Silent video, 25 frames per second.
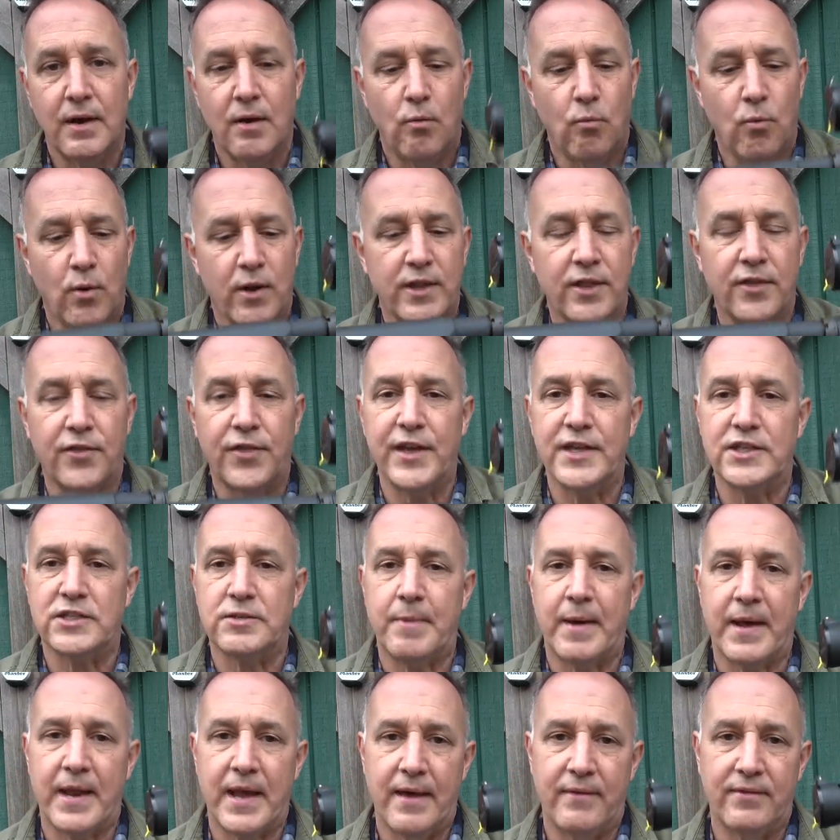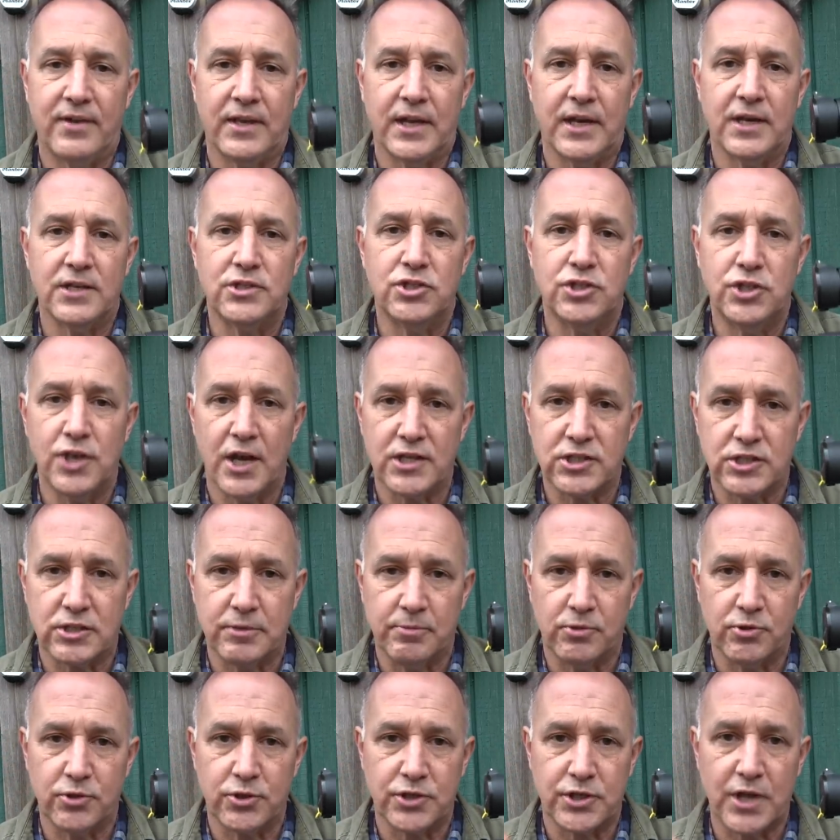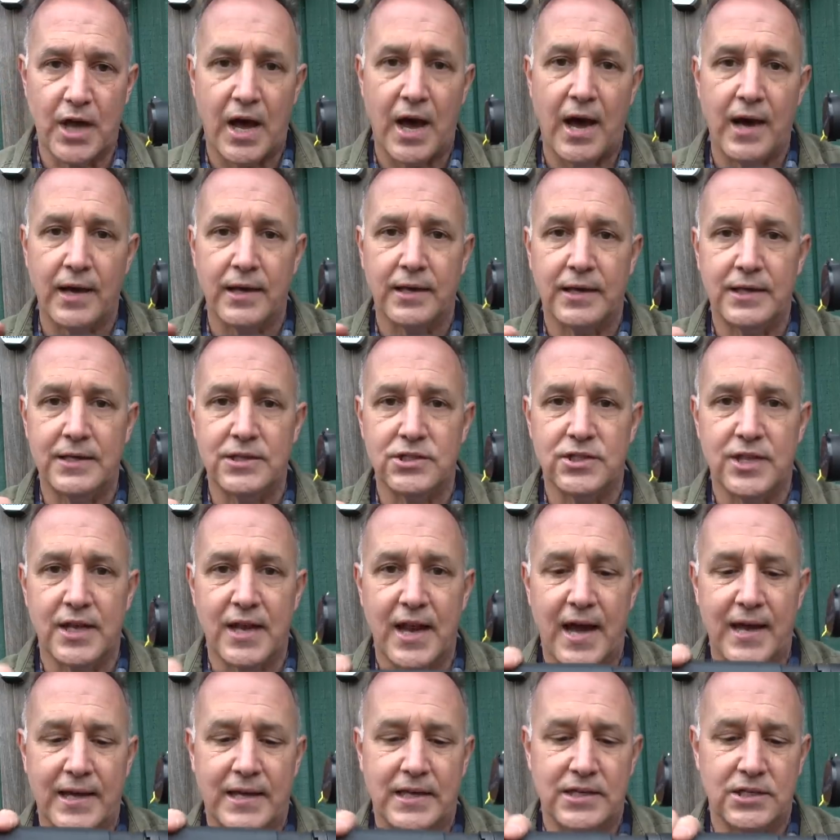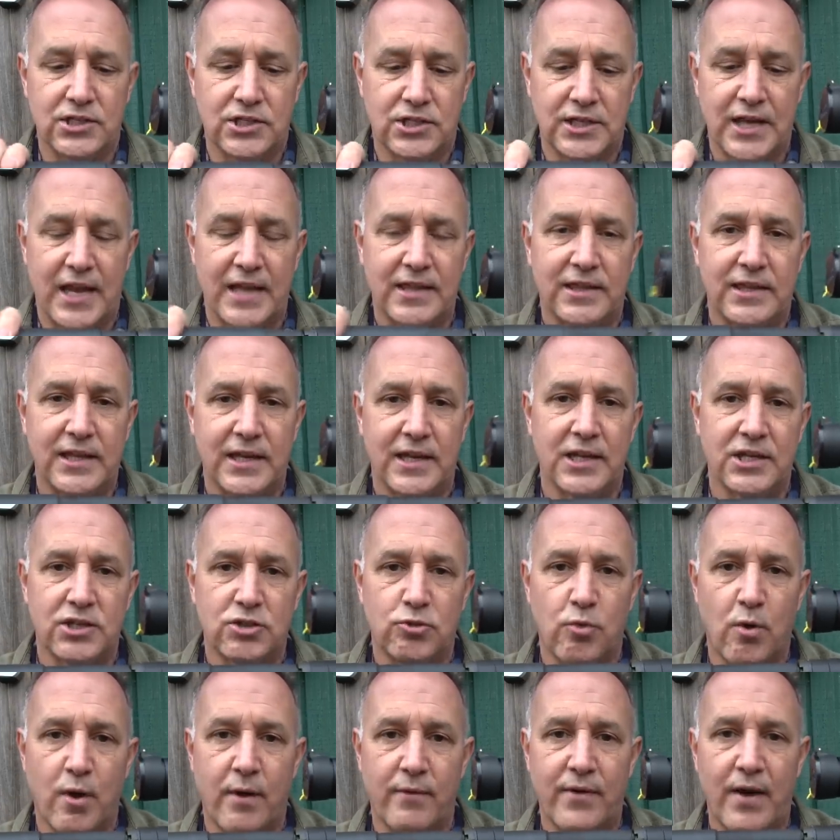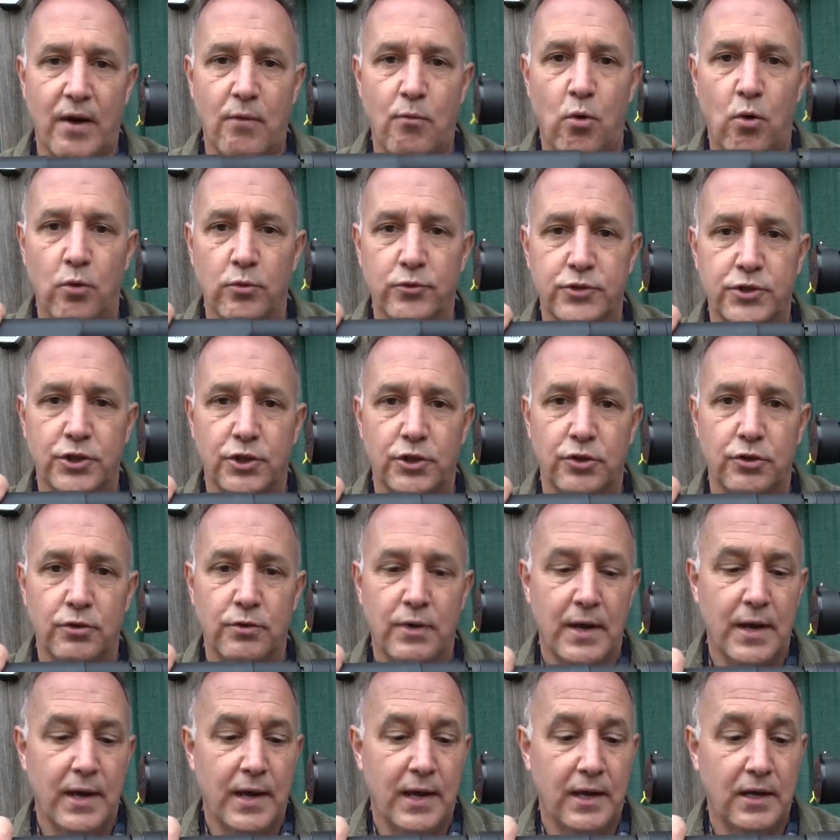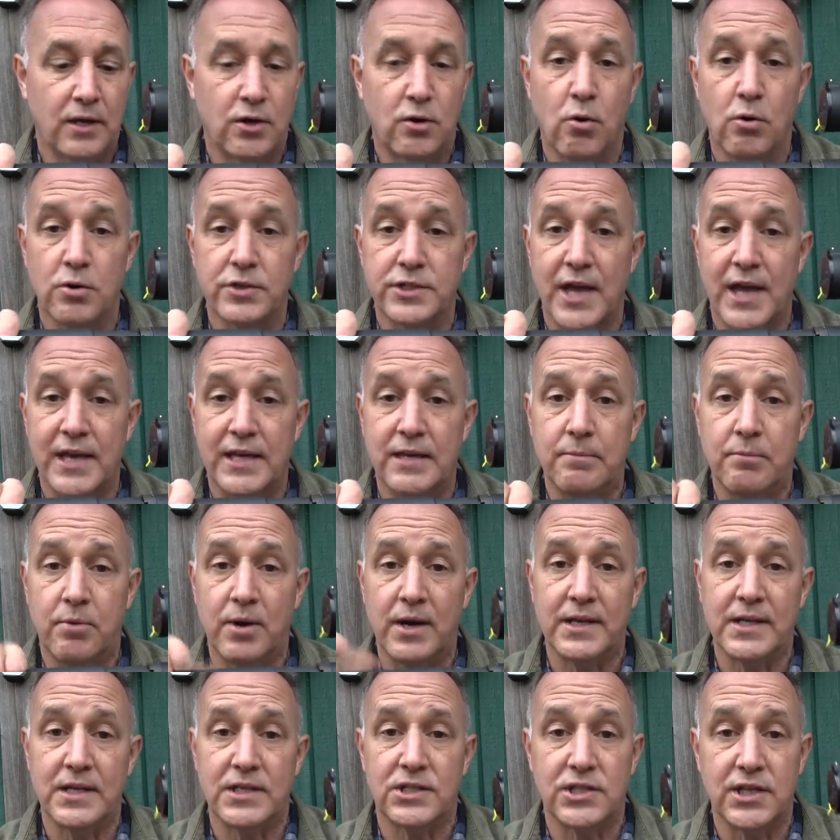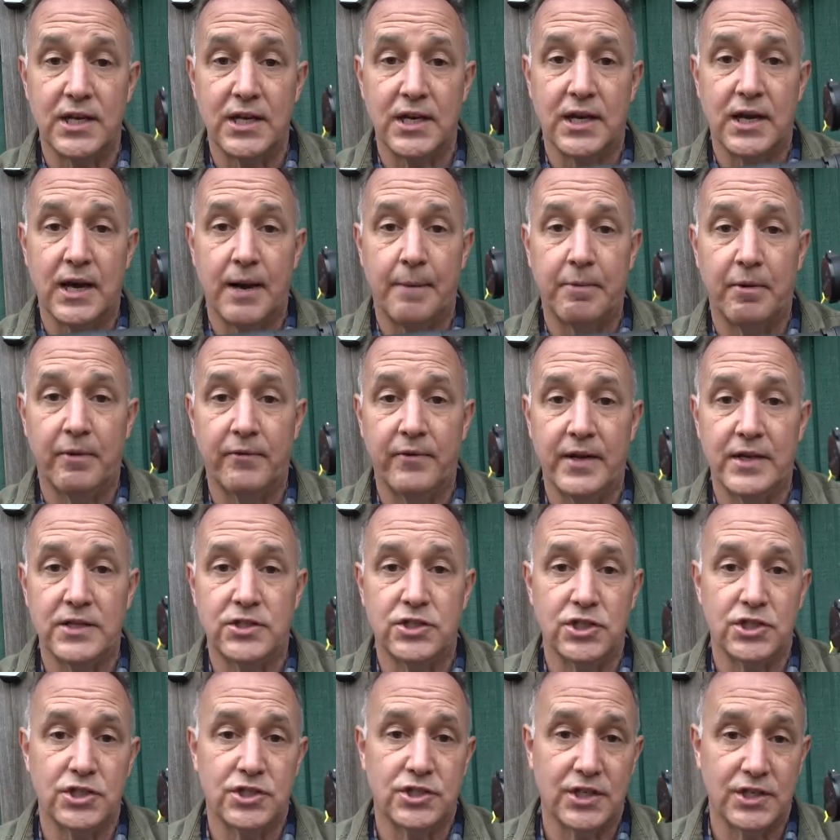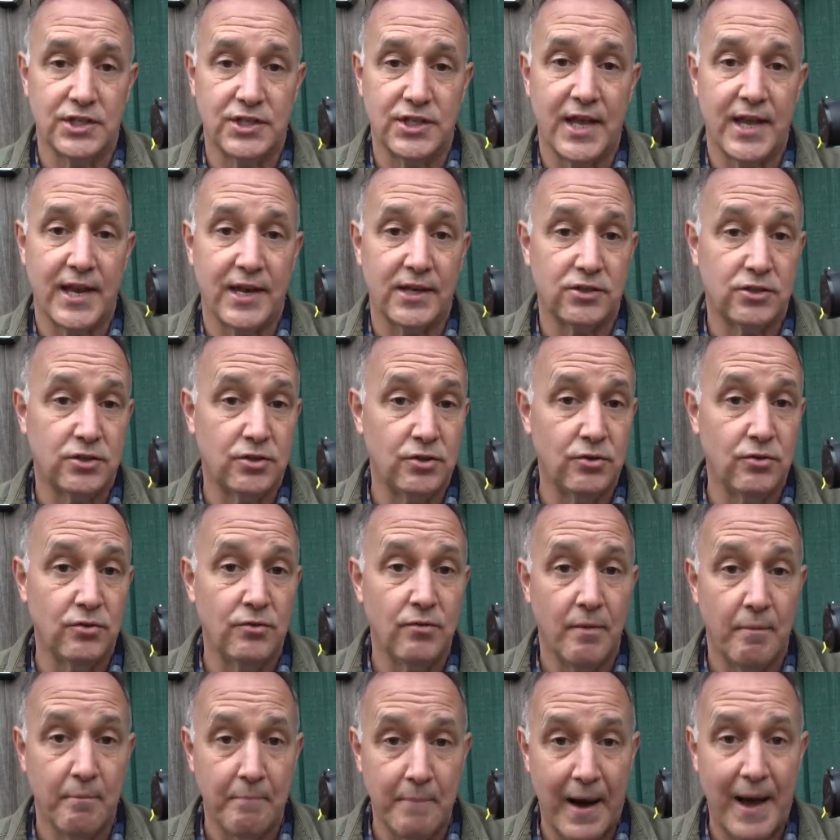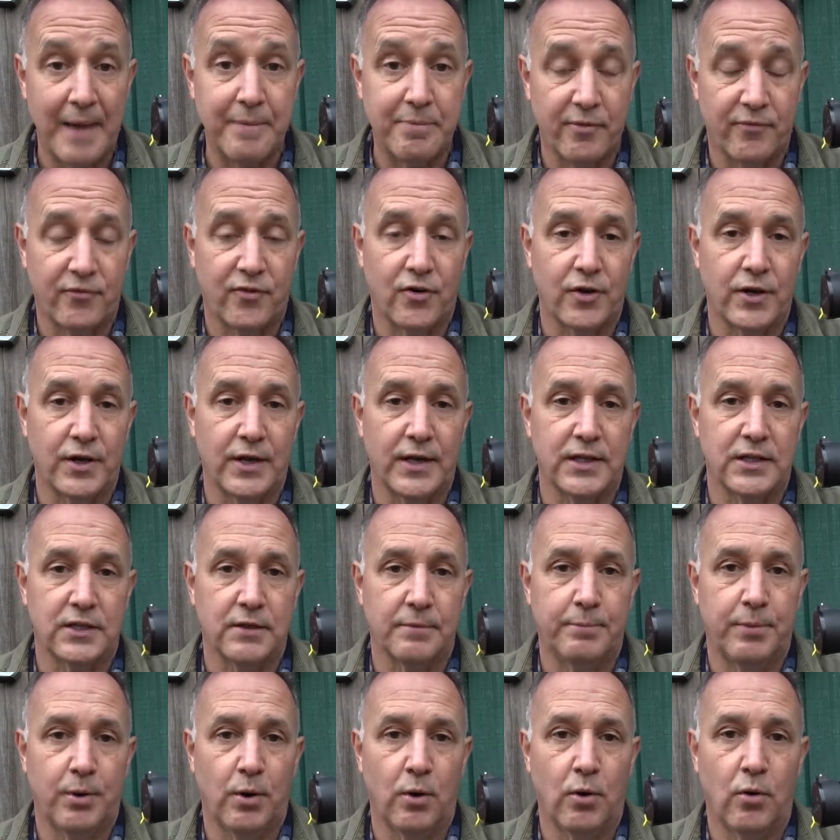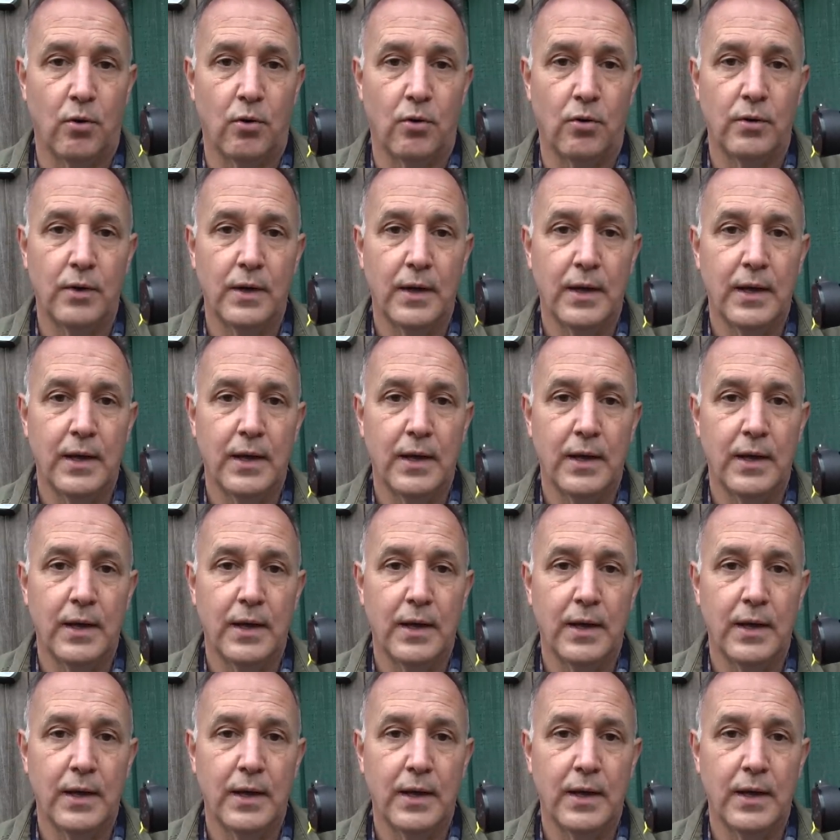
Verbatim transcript: One of the things about having an adjustable stock is that I can set this wherever I want to, and of course I can bring this in a couple of inches to set it to my preferred length of pull.